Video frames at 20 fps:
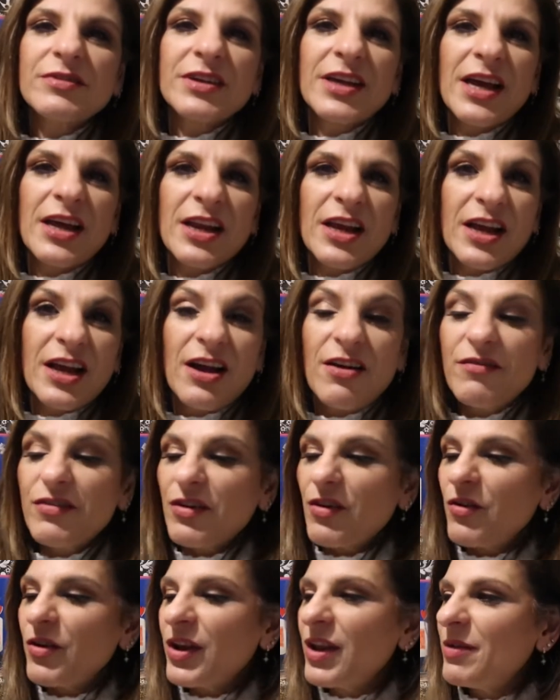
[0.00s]
kind of
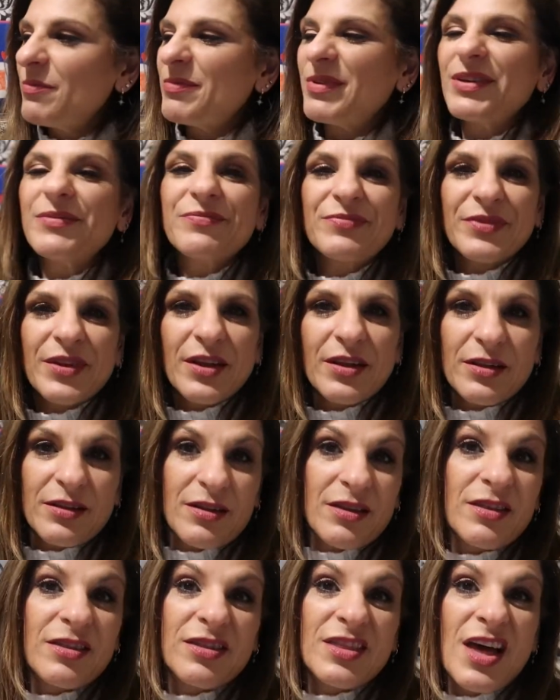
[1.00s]
cover on it, but
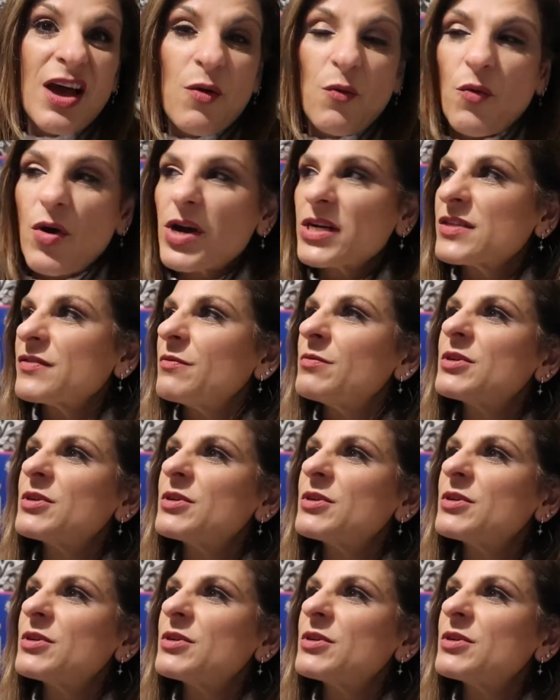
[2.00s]
that works.